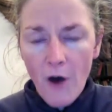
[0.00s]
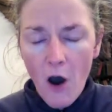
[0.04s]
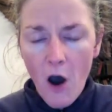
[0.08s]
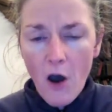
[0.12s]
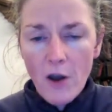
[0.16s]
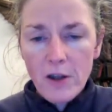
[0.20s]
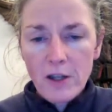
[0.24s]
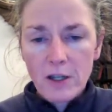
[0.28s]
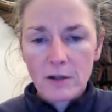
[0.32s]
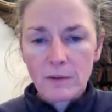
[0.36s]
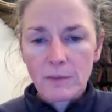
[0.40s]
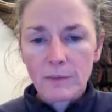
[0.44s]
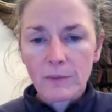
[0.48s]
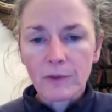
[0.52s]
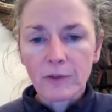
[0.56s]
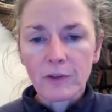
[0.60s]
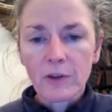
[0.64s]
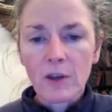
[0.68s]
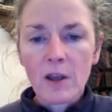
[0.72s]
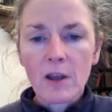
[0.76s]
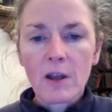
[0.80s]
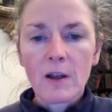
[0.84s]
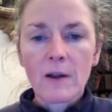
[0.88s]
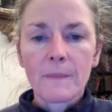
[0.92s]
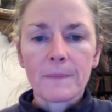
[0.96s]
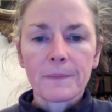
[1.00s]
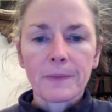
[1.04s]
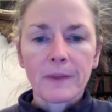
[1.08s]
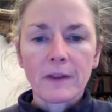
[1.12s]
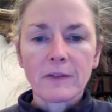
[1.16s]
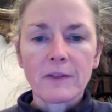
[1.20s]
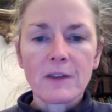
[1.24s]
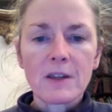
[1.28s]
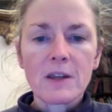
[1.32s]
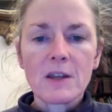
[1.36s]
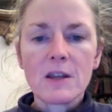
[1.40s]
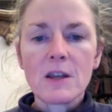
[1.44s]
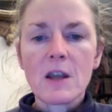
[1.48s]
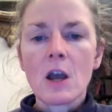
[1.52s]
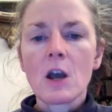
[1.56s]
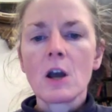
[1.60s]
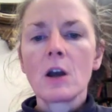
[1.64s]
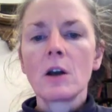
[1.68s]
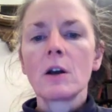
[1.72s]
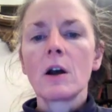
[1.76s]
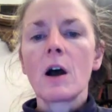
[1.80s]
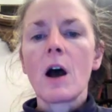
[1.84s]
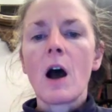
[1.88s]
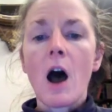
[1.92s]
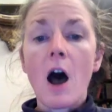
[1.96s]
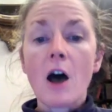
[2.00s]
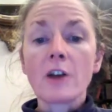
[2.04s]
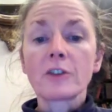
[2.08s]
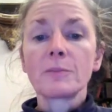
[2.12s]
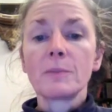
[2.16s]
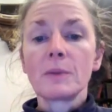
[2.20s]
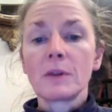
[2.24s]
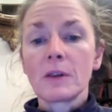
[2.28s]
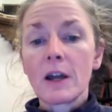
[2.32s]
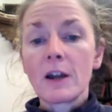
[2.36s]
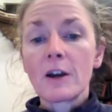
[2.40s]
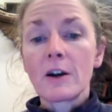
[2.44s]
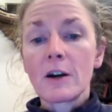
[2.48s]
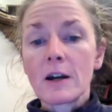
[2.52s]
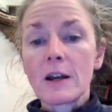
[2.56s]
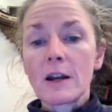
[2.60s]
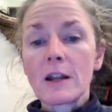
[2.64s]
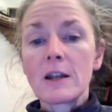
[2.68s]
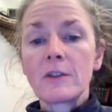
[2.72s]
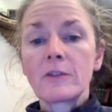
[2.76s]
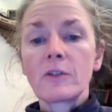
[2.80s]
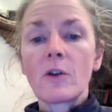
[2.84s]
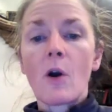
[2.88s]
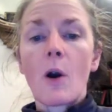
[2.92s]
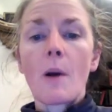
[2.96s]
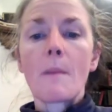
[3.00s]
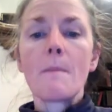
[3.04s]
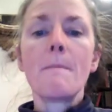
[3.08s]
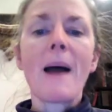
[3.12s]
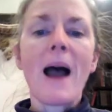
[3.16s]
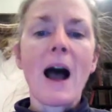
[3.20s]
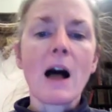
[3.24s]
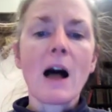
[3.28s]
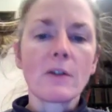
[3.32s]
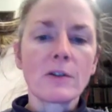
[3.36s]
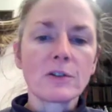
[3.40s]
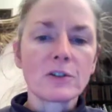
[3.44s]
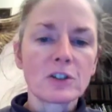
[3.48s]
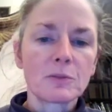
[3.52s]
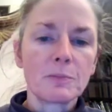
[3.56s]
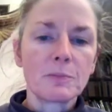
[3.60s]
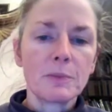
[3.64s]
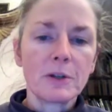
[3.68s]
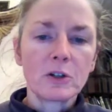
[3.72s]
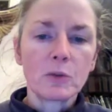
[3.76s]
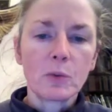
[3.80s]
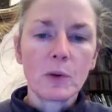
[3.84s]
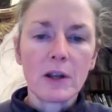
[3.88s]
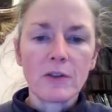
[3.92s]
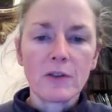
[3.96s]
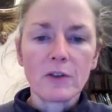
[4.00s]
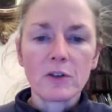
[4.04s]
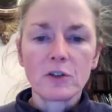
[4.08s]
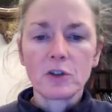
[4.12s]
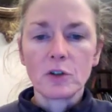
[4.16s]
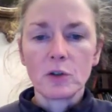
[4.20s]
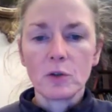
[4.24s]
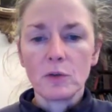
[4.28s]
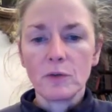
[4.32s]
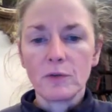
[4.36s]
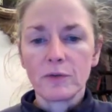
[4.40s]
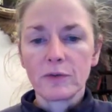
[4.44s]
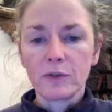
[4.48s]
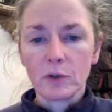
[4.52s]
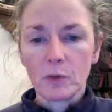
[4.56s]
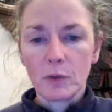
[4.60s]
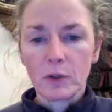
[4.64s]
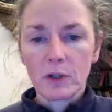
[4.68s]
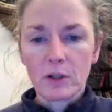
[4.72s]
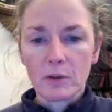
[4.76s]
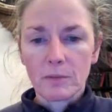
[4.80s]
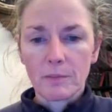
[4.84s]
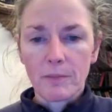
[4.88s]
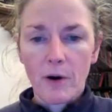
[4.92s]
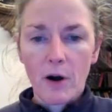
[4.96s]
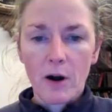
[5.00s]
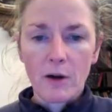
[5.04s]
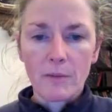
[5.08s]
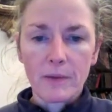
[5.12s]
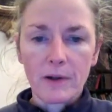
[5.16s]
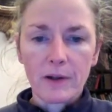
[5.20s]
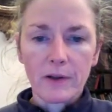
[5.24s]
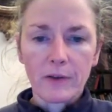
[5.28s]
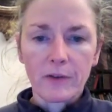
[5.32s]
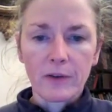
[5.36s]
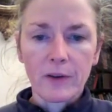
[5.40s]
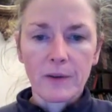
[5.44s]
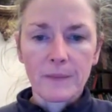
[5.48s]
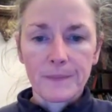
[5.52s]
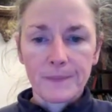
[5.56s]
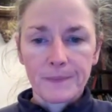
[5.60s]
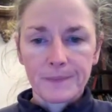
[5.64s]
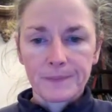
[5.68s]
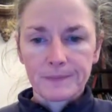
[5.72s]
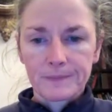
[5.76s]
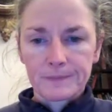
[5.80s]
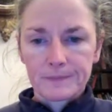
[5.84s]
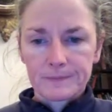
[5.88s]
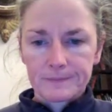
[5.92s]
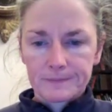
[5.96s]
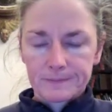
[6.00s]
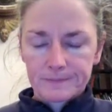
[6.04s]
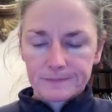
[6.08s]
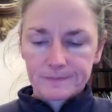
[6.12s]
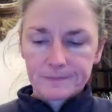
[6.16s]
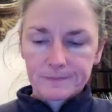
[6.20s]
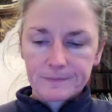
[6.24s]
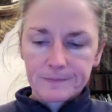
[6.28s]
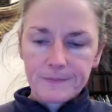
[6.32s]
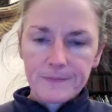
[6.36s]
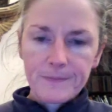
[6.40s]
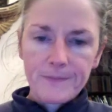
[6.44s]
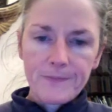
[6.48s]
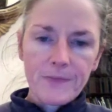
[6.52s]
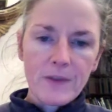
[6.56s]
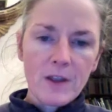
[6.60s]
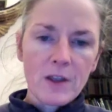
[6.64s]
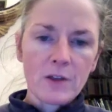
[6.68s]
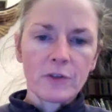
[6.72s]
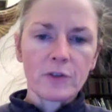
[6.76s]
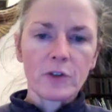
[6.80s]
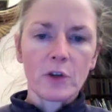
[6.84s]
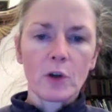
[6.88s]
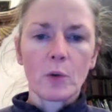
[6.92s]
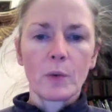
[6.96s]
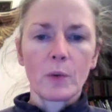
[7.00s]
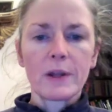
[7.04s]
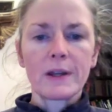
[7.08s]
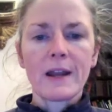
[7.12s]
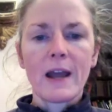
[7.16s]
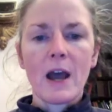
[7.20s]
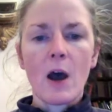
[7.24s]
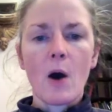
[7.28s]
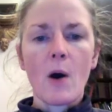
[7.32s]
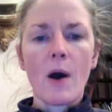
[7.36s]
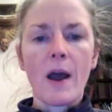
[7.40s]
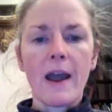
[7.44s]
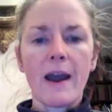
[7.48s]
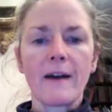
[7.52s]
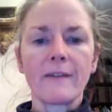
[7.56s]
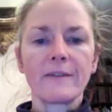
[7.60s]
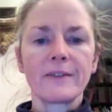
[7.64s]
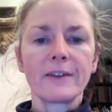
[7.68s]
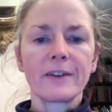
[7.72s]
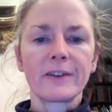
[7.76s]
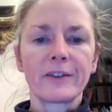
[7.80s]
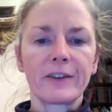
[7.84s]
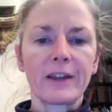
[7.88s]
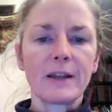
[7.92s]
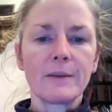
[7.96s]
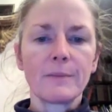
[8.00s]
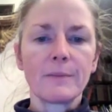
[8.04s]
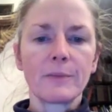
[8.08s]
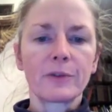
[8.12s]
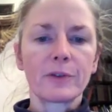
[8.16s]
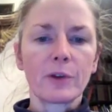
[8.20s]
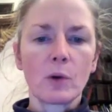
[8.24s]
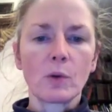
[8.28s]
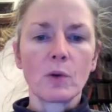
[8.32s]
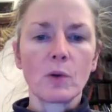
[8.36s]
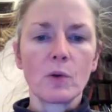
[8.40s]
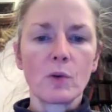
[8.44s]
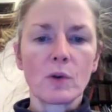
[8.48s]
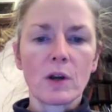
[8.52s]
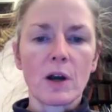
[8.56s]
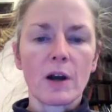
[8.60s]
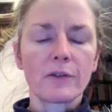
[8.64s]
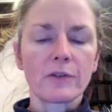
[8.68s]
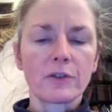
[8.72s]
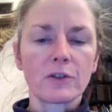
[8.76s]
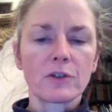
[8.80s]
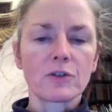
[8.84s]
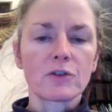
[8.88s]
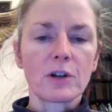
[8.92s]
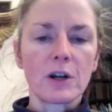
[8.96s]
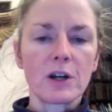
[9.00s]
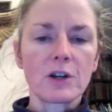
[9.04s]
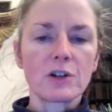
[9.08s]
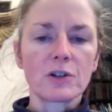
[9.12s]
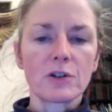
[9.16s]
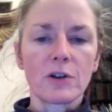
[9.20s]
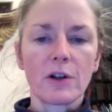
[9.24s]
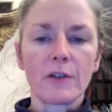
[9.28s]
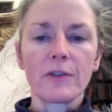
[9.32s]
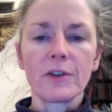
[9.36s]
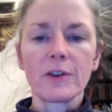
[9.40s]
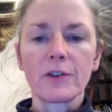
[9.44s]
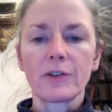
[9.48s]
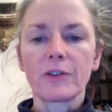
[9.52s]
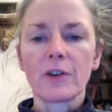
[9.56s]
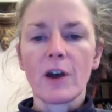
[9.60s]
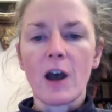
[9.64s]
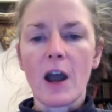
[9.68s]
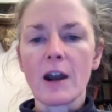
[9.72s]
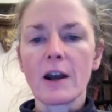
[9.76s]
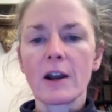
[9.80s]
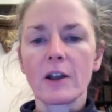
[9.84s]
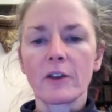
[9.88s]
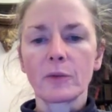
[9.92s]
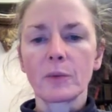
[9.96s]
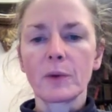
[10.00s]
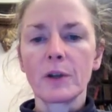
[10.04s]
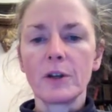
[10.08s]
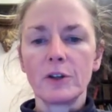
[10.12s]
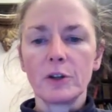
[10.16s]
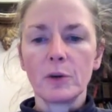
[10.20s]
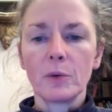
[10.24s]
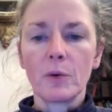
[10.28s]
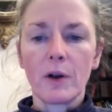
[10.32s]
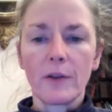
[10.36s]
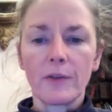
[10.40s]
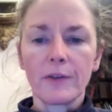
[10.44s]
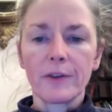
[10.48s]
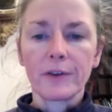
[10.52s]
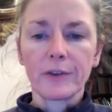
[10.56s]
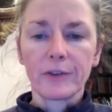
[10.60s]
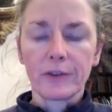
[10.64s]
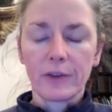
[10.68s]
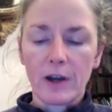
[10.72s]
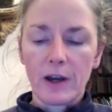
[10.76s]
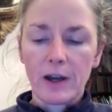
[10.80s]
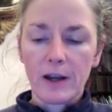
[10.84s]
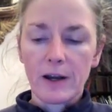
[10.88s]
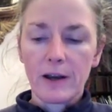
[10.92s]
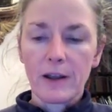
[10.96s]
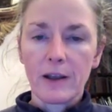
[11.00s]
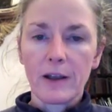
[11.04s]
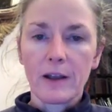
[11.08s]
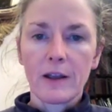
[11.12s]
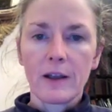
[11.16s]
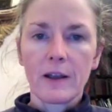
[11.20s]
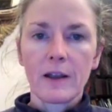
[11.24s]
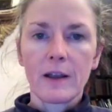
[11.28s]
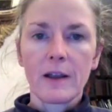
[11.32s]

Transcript: volumes, the osmolarities are balanced between the two fluid compartments. So we now have the same solute concentration on this side as we do on this side.